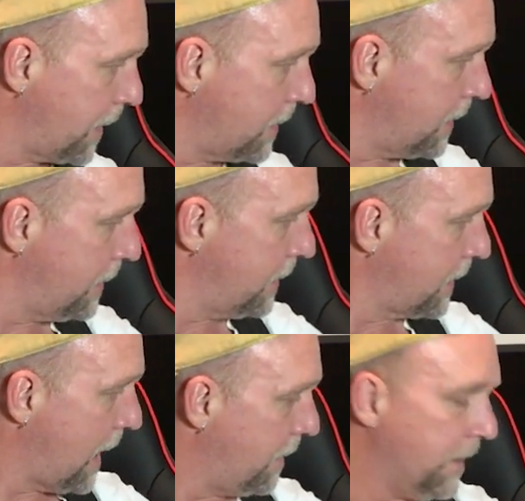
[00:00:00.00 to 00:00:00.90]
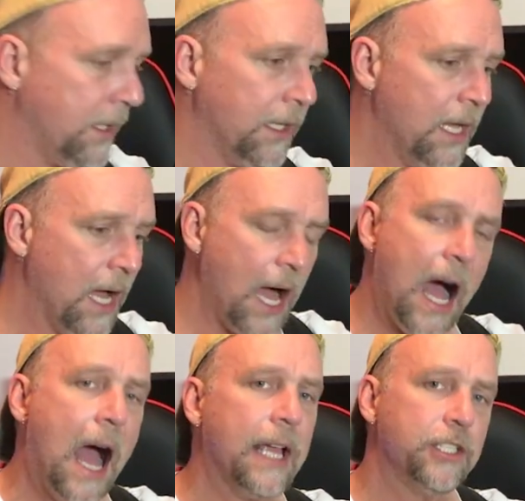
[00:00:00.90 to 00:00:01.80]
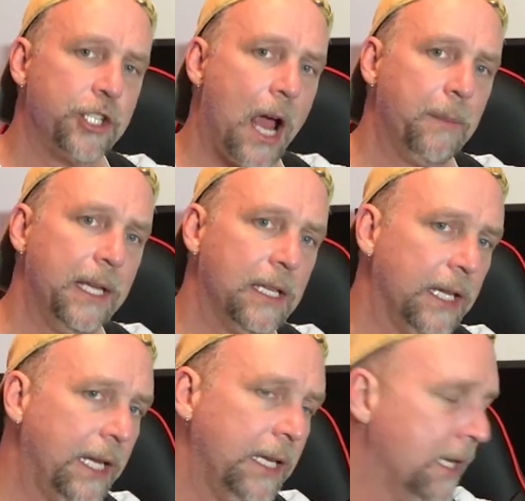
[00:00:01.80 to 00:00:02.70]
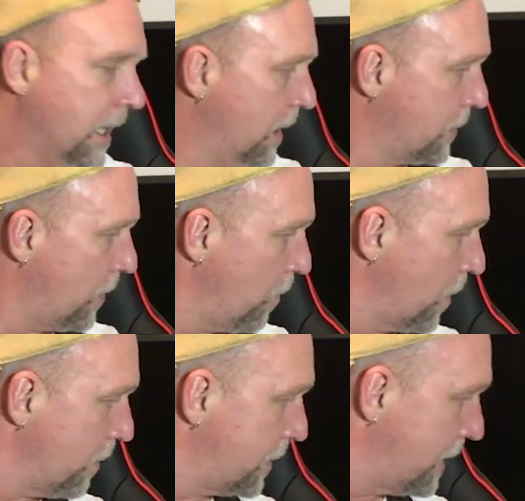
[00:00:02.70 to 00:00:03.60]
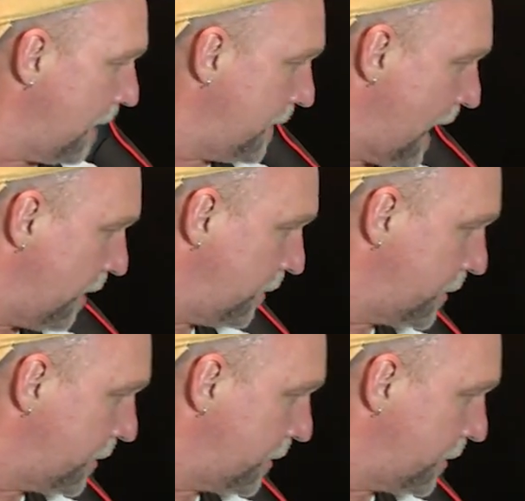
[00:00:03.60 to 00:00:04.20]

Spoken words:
because this is kind of a high chimey clean. So we're going to step down to